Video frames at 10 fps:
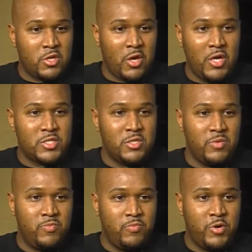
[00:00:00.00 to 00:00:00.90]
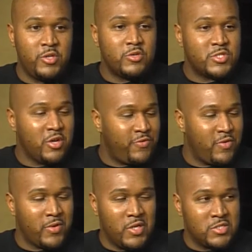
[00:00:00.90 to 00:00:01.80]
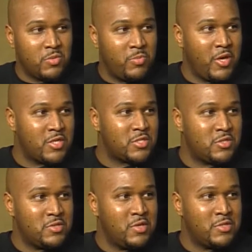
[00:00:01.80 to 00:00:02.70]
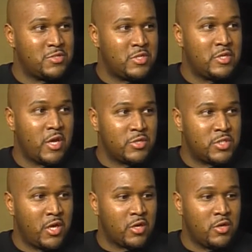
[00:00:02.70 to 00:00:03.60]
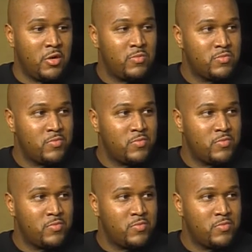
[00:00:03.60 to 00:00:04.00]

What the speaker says: constantly putting yourself up against the best and seeing how you stack up.